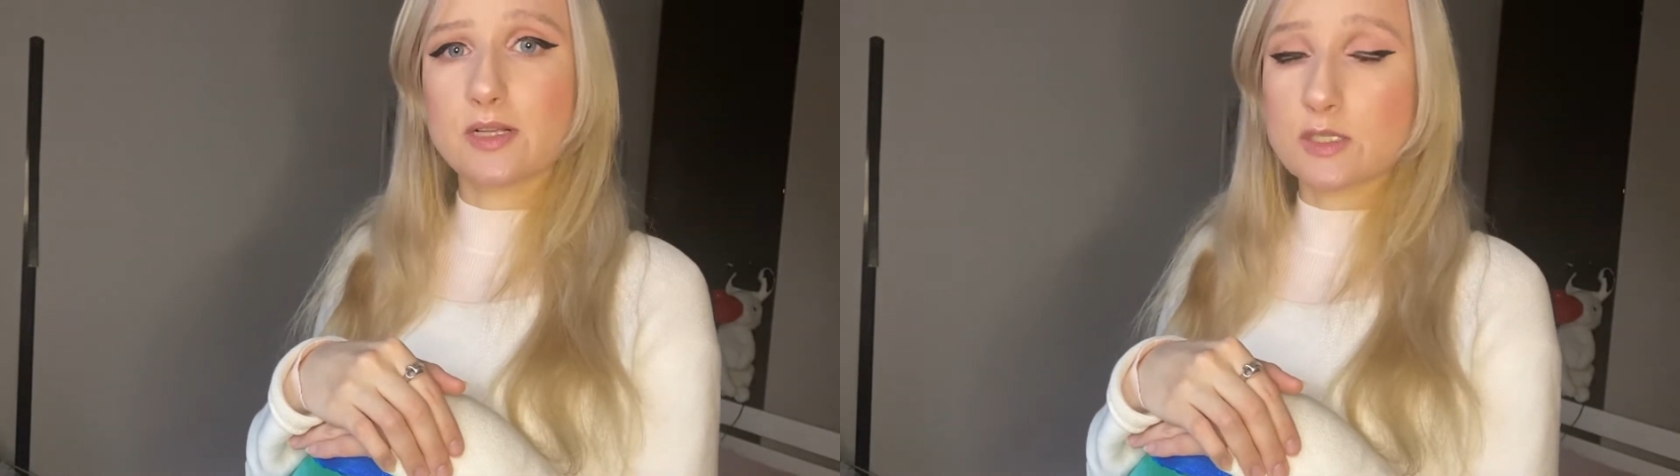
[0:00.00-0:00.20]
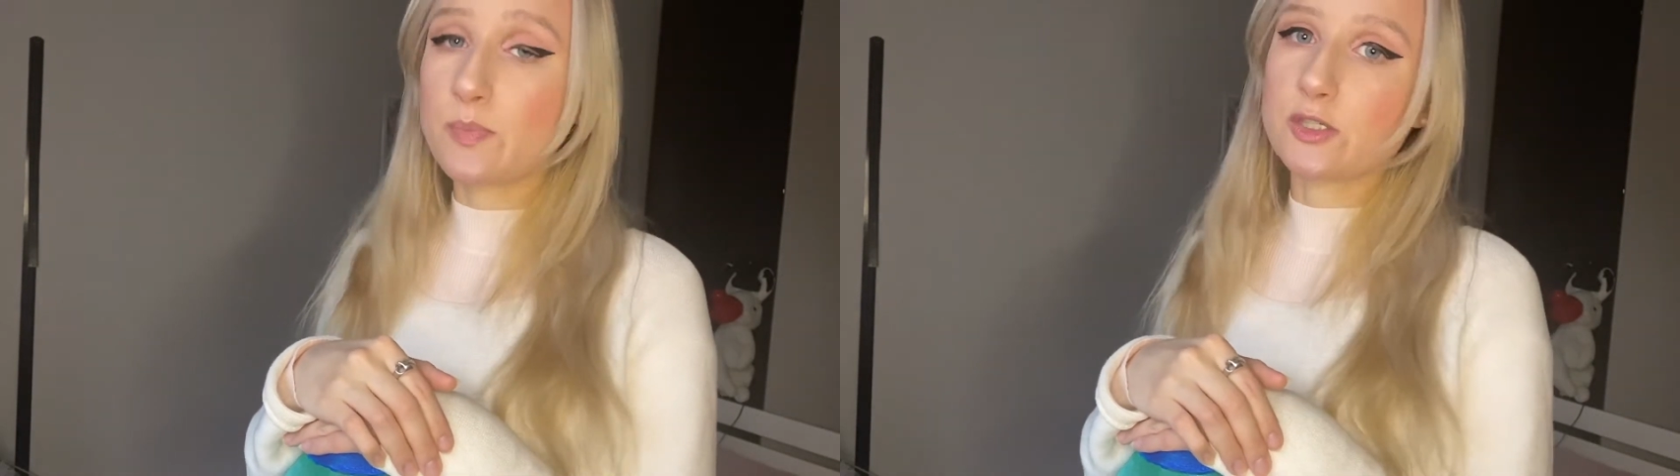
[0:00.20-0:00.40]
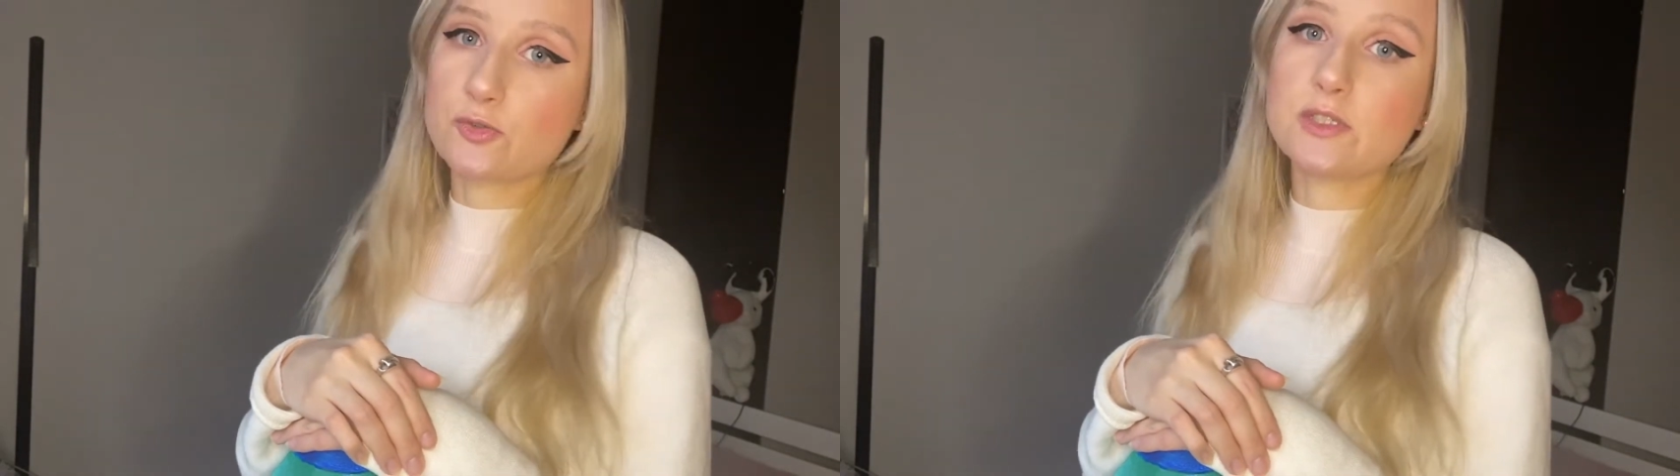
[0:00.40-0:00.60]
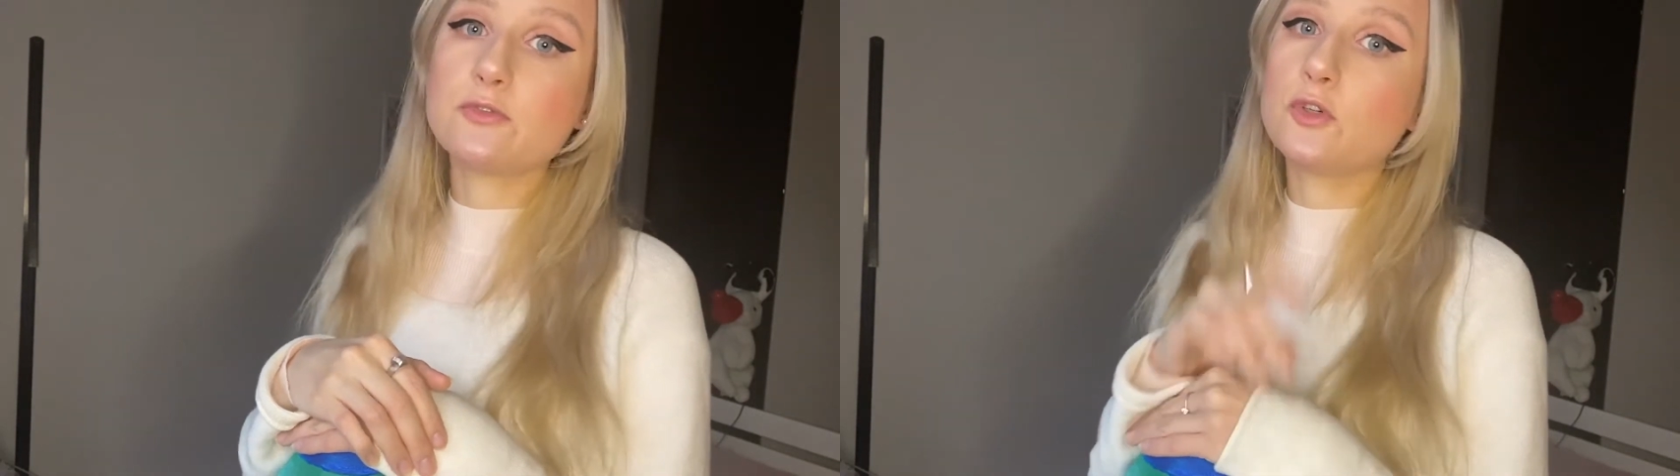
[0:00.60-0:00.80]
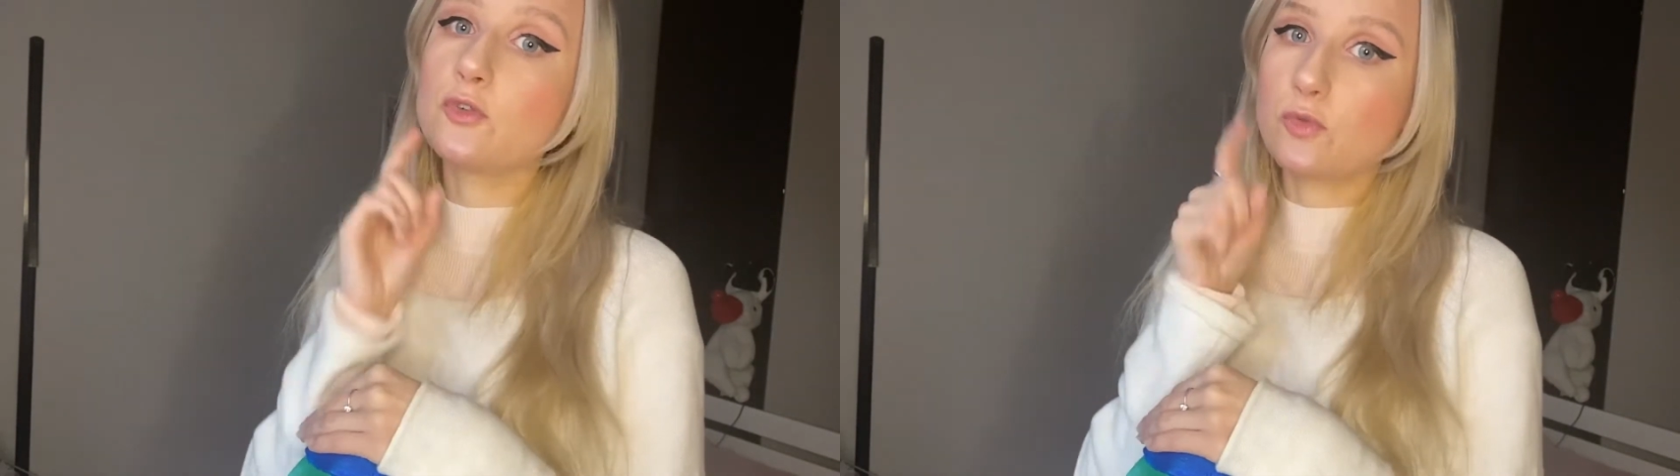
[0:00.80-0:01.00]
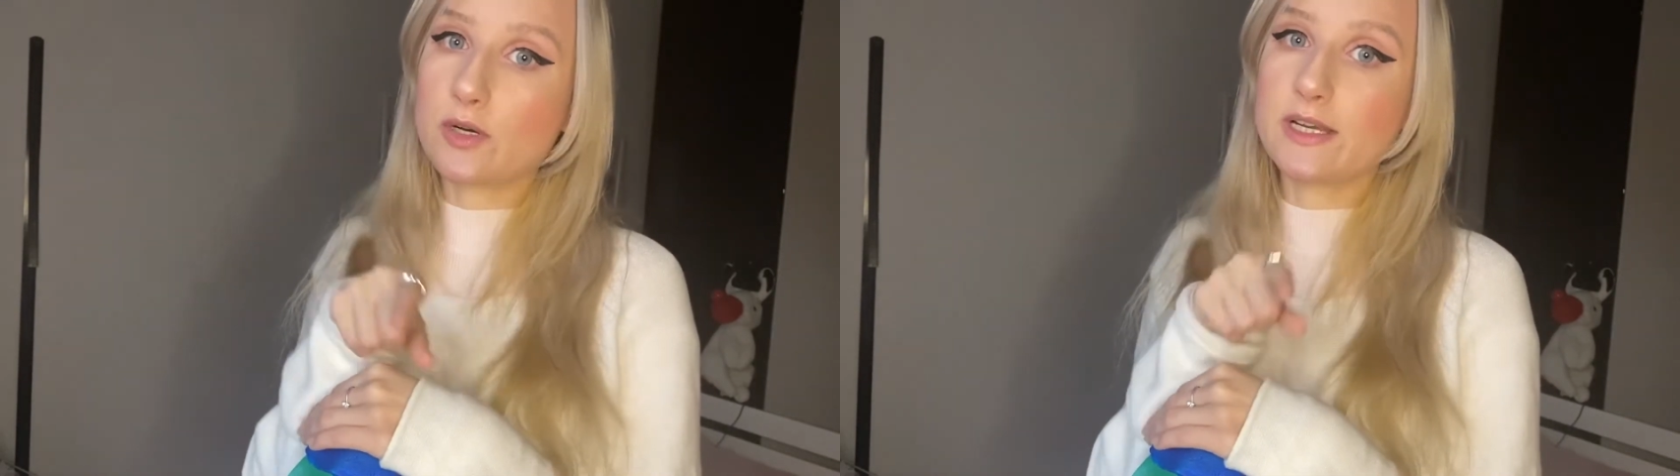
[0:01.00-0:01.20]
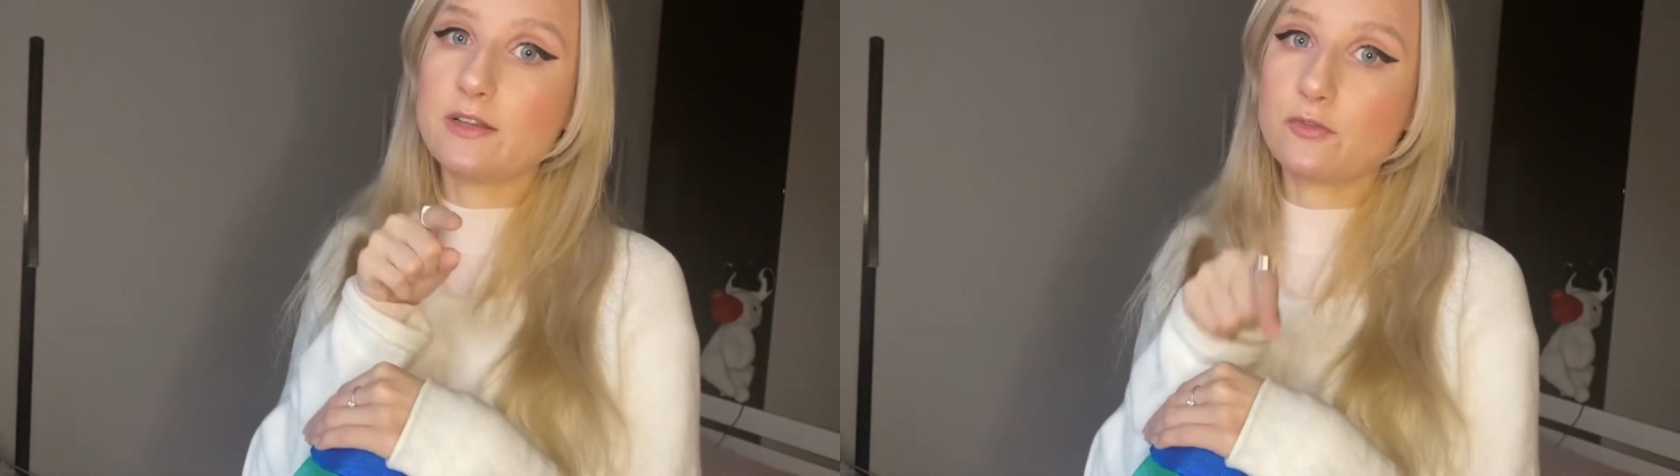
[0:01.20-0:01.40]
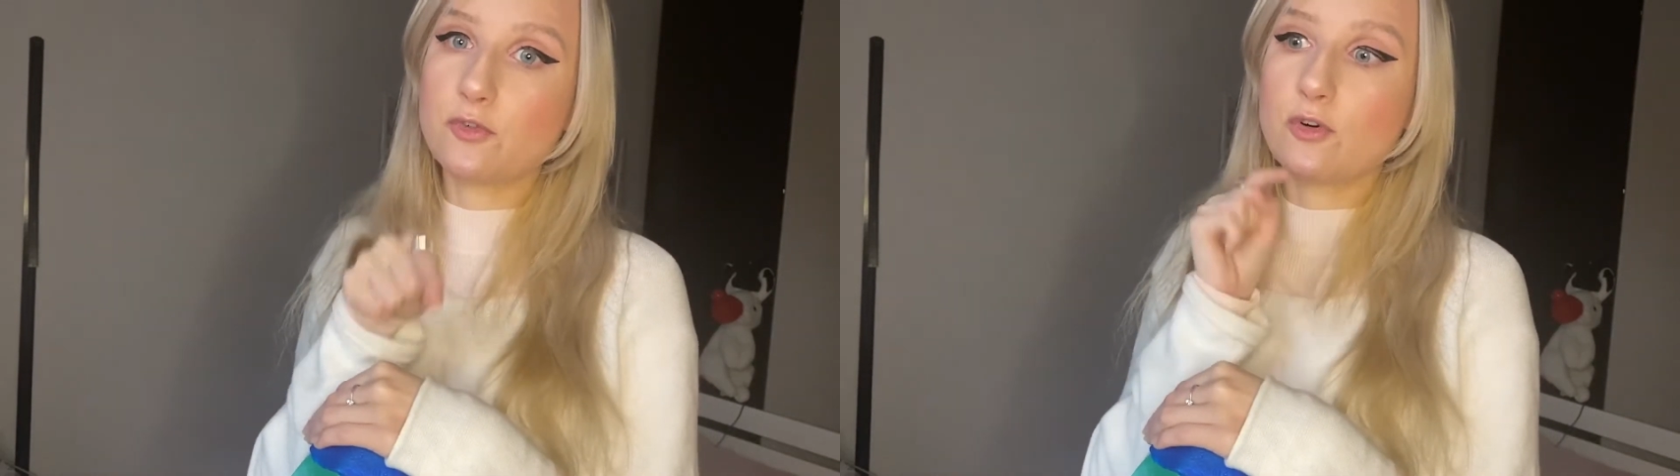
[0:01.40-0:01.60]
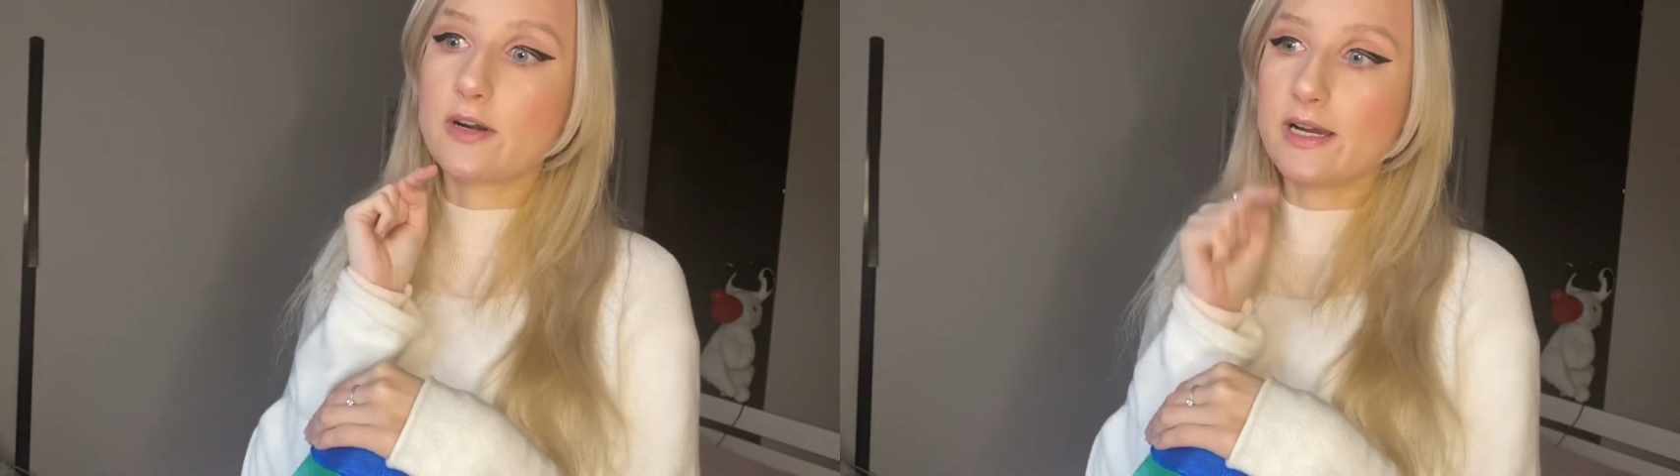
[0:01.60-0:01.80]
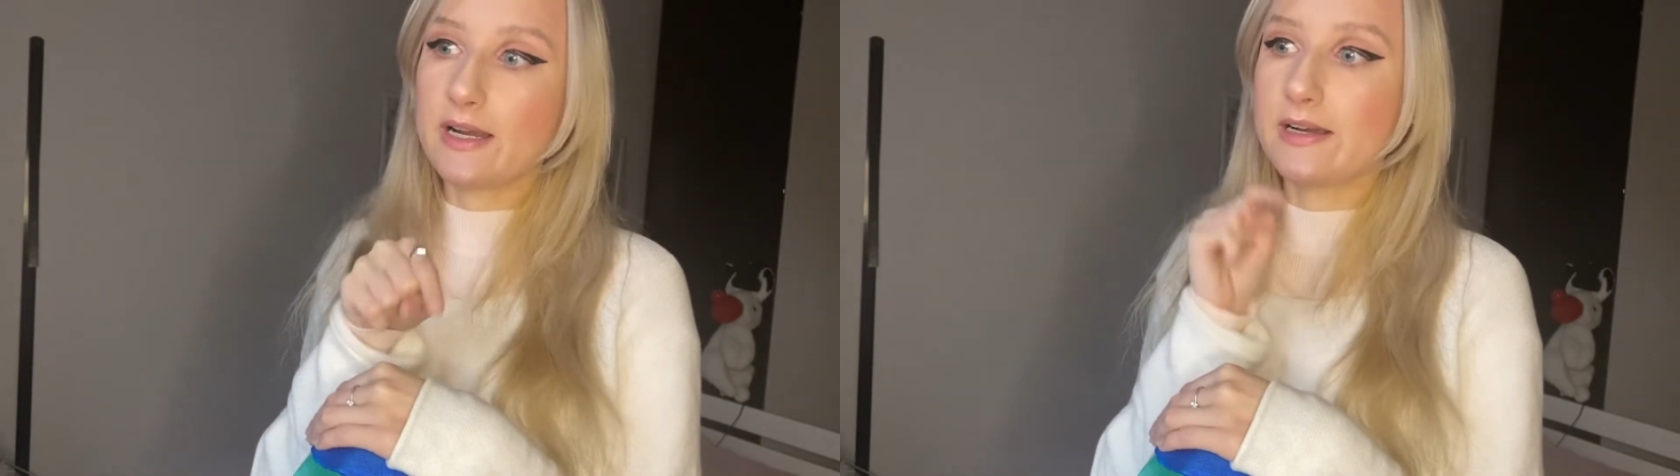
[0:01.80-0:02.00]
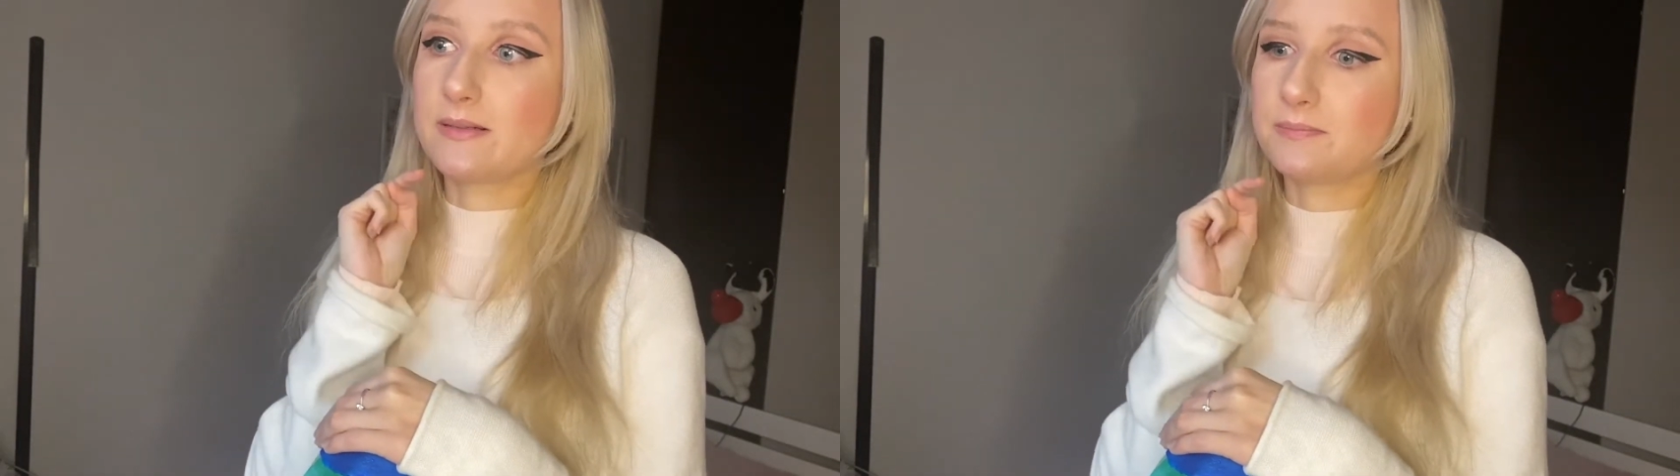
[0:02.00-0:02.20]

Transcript: especially if you're working for a